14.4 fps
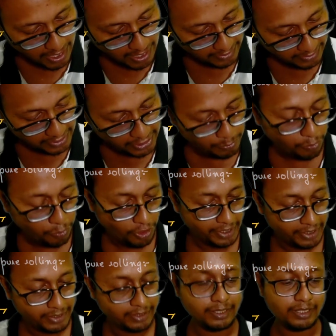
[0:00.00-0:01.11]
and this
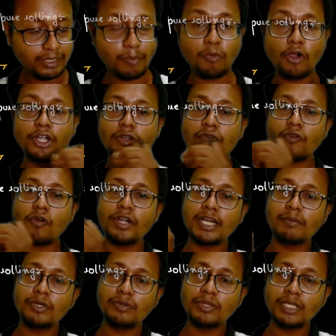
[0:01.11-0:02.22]
point, the point of
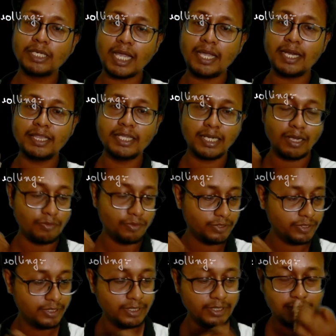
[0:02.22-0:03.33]
contact between the tire and the
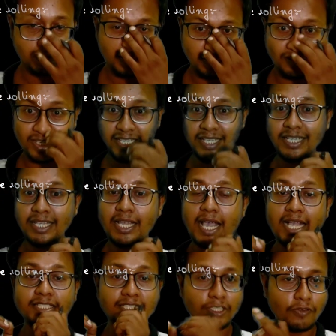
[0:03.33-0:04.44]
ground, okay,
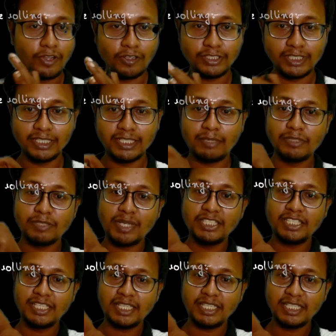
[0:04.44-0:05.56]
has 0 velocity. That means
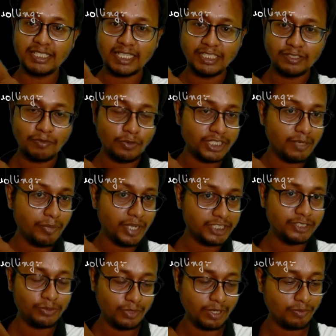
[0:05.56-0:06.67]
my instantaneous axis of rotation
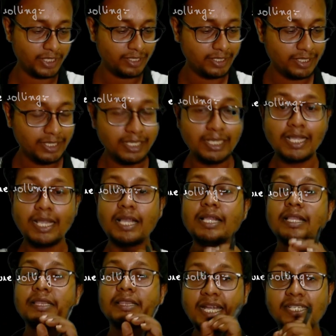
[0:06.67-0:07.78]
passes throughout it.
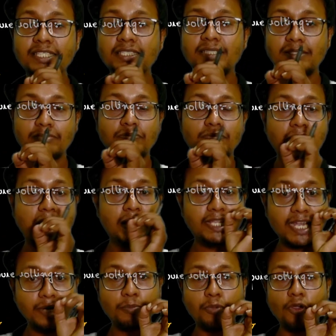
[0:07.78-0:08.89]
That is
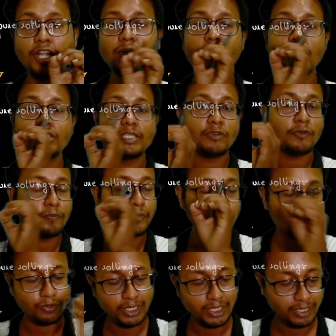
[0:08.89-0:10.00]
at that point concept of
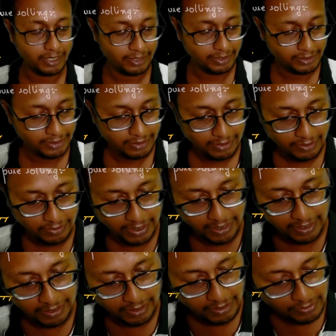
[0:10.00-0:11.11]
pure rolling occurs.
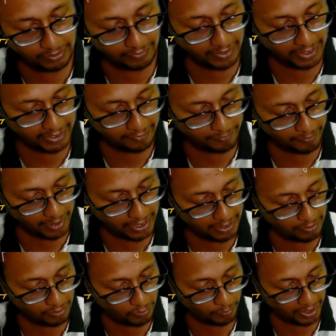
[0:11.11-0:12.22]
Okay, so if I give
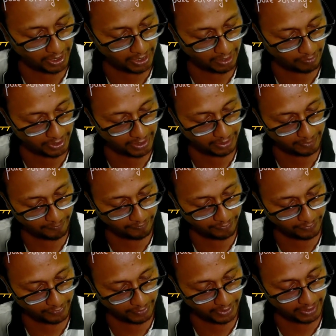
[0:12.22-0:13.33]
my omega out here,
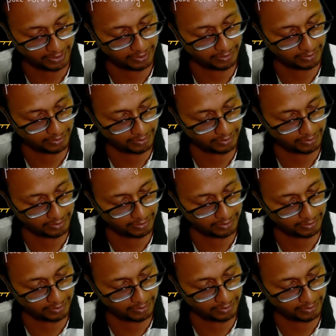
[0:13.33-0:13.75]
okay,